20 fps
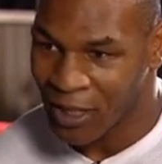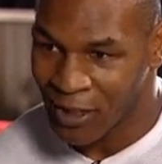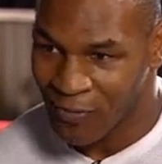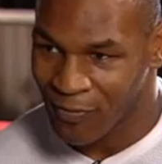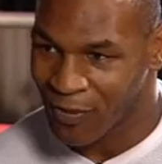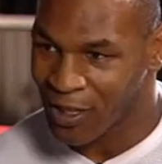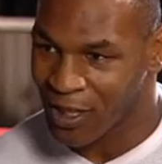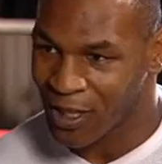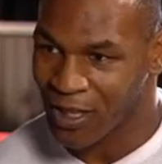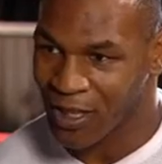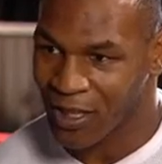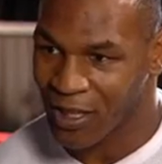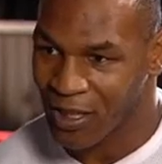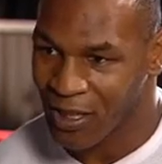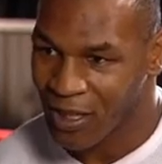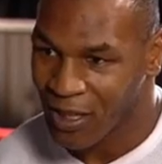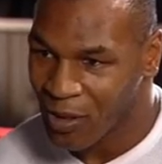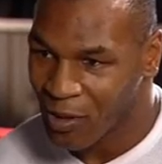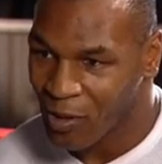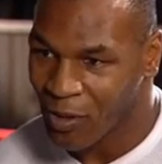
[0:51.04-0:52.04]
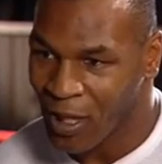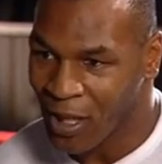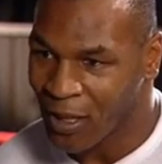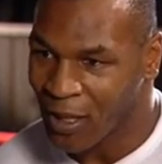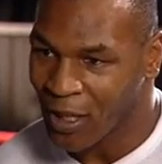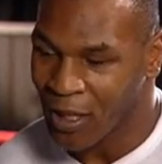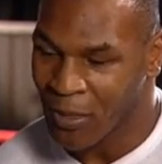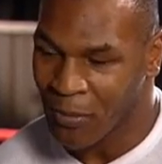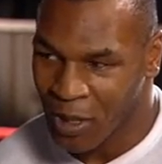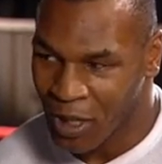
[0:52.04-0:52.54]
collectively. So
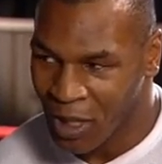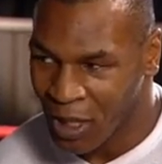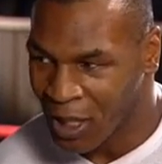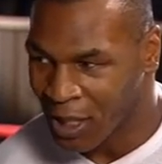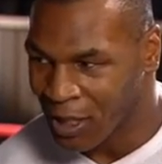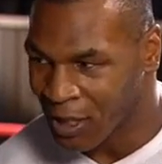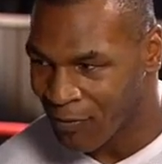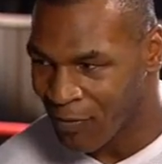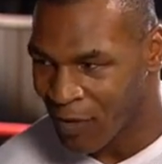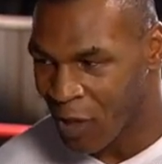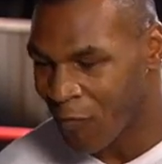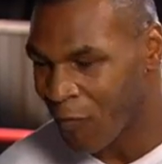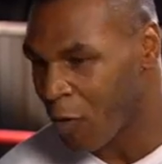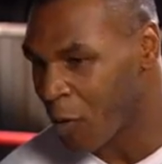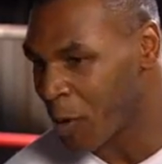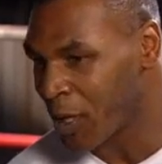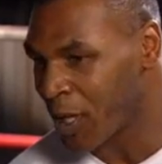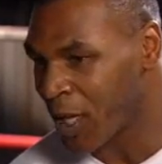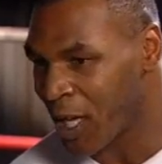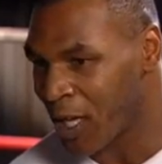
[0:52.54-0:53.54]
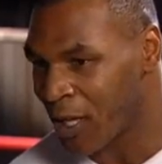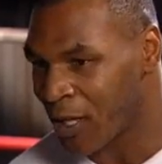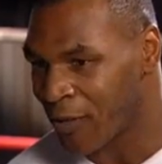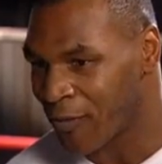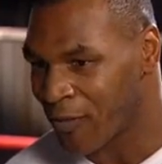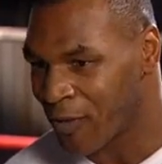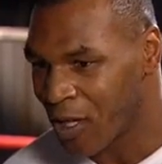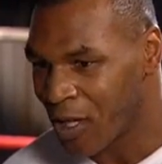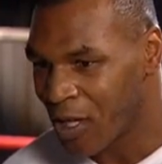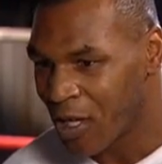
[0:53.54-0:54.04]
that's how come collectively I've always
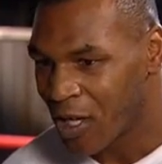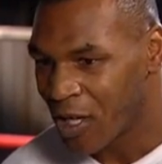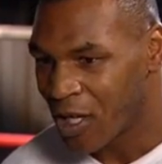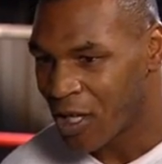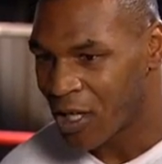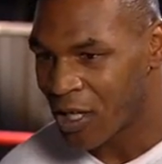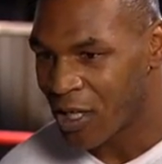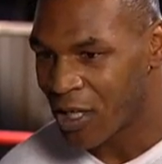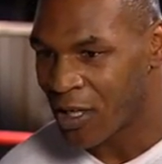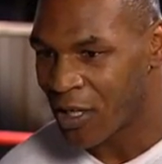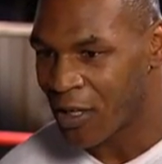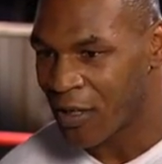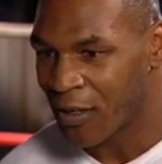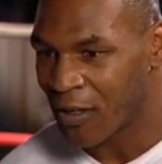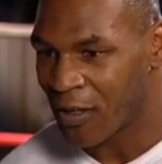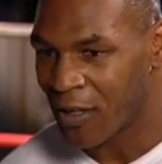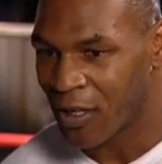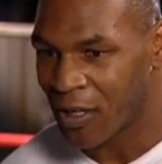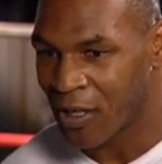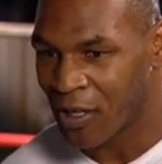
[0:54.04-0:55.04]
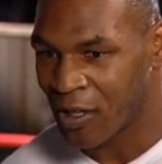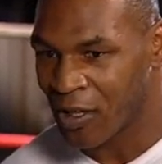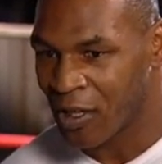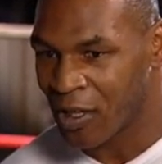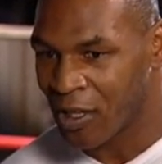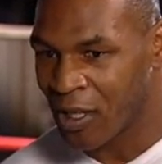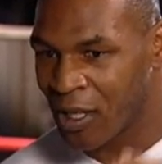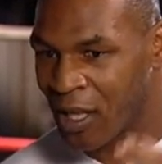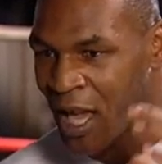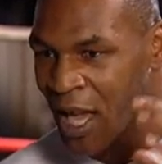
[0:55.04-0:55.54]
had
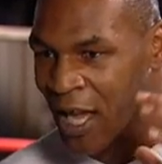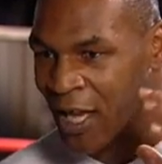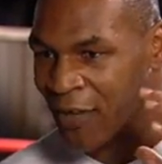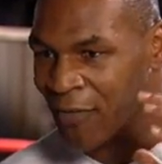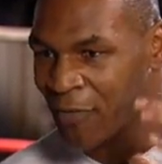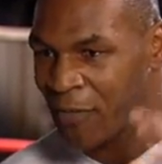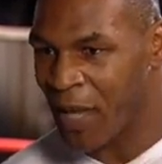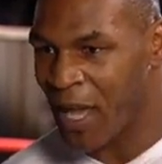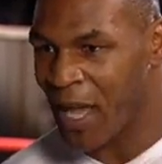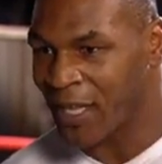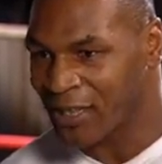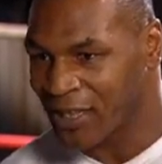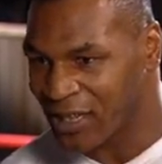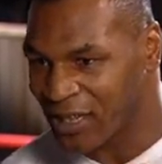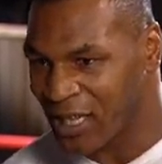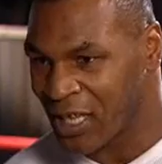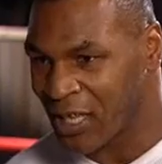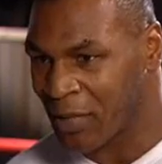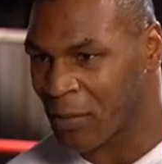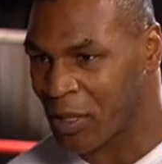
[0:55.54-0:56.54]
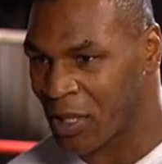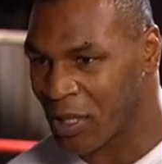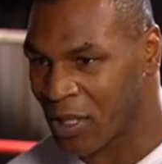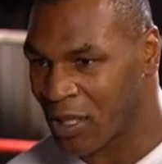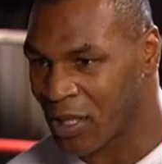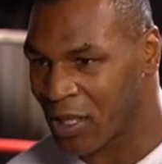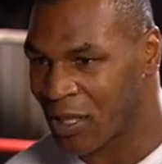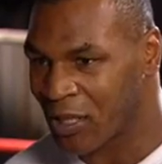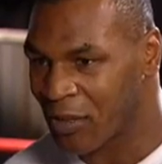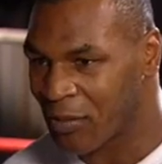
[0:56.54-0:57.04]
a line of bad
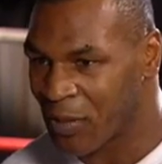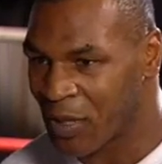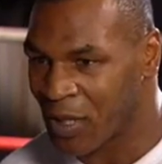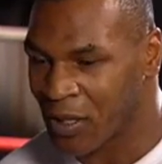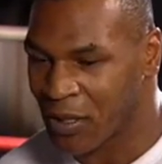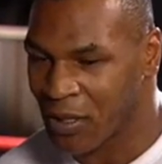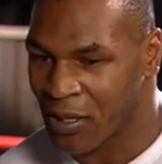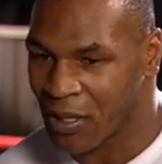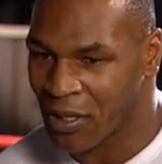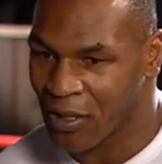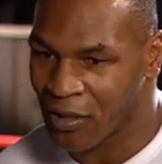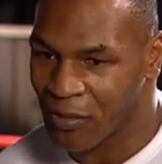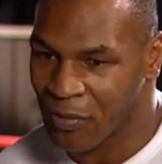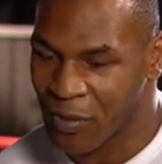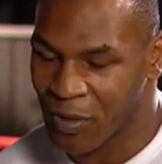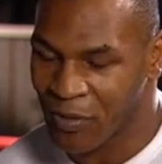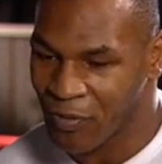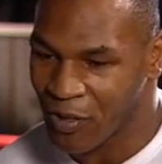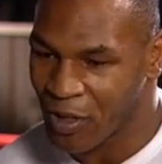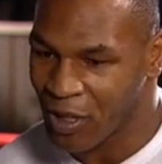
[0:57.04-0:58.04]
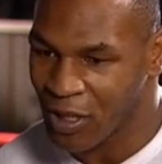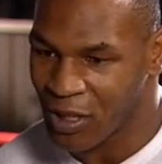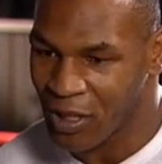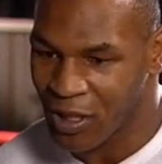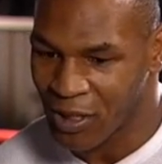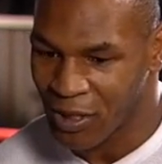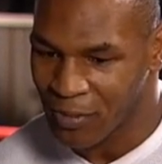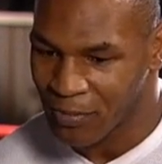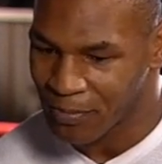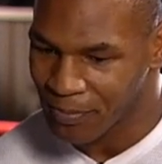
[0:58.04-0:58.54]
stigma, and it's been
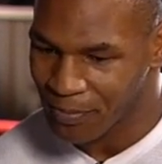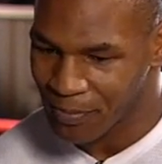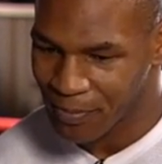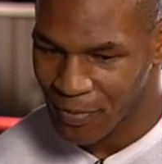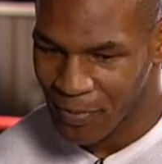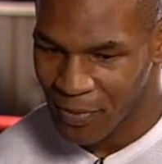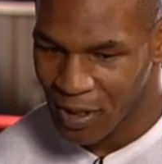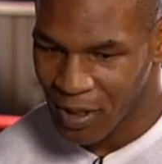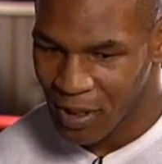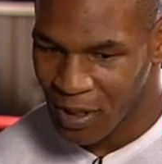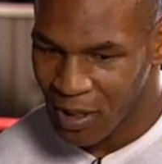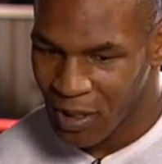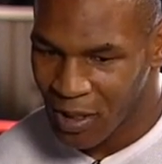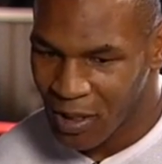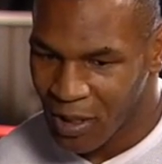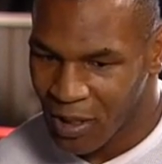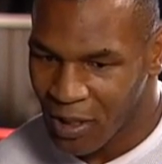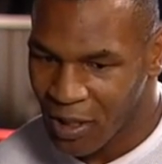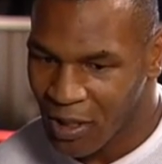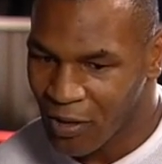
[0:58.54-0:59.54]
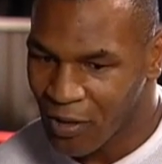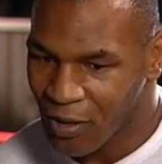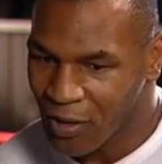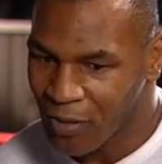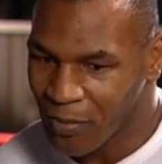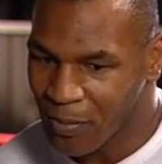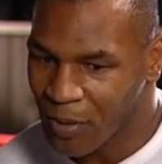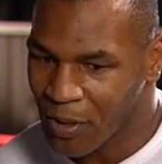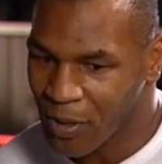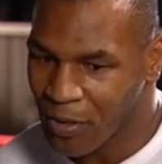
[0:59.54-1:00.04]
really
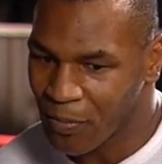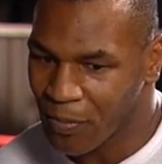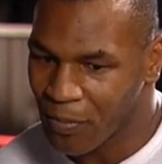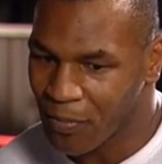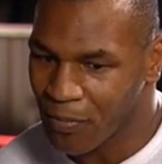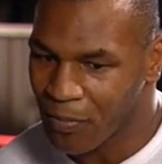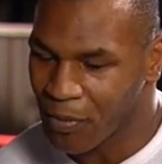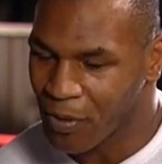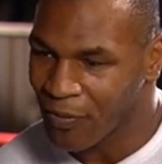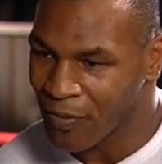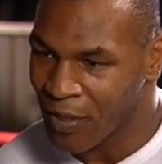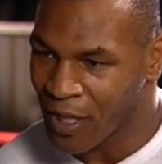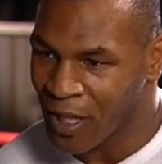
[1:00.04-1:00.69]
it's just been